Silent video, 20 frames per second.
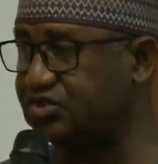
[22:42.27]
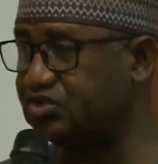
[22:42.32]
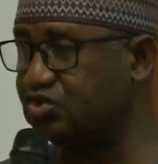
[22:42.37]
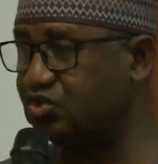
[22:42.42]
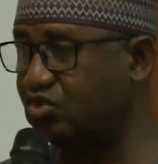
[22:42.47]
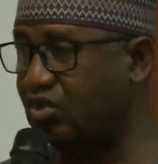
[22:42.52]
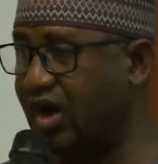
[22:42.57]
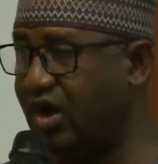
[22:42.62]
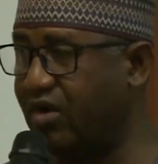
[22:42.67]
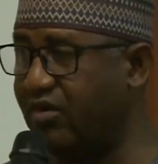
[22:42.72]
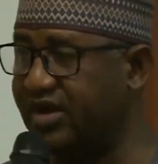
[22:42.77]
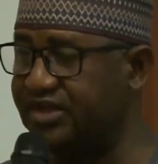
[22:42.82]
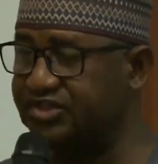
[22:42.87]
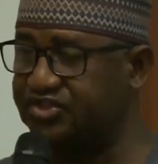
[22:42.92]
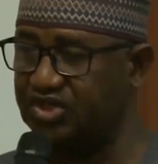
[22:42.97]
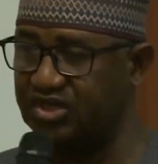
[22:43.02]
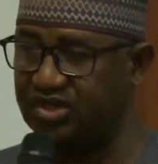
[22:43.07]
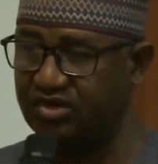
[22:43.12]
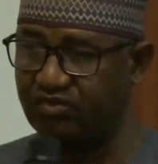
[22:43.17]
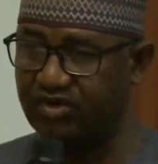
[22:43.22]
to our
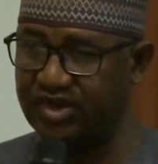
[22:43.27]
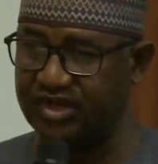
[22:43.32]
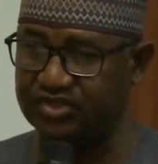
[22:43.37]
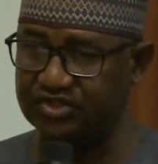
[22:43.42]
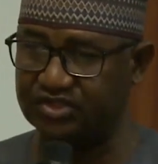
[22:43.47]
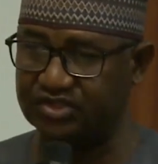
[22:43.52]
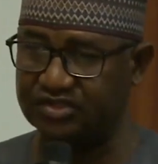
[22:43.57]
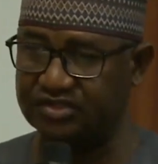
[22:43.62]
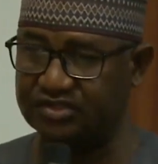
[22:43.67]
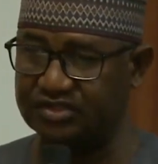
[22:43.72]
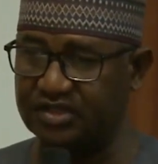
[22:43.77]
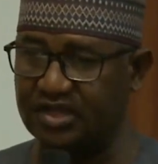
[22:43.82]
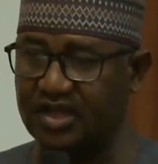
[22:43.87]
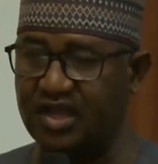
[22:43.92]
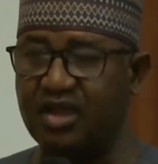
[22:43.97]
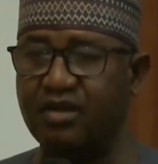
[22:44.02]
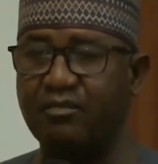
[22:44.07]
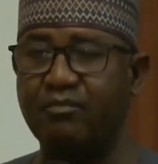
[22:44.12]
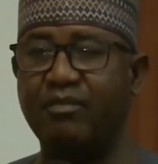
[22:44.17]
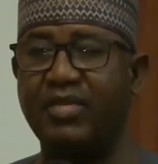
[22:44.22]
generations
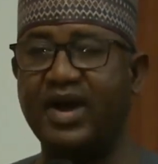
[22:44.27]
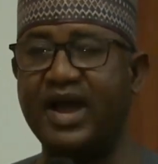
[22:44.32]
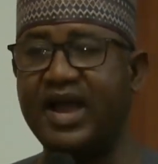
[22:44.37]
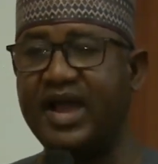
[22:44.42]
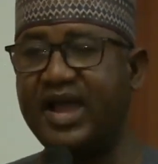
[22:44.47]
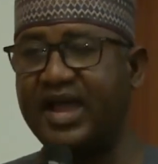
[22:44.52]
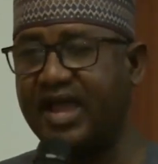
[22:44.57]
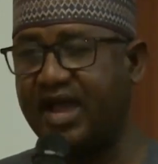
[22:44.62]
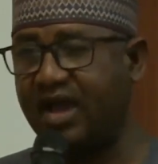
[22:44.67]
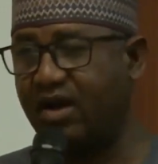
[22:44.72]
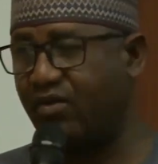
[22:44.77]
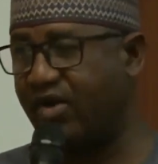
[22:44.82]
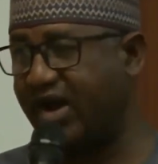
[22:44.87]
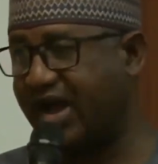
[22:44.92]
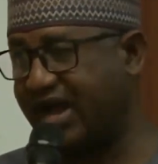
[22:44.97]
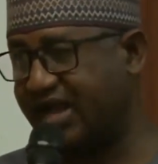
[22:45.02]
by our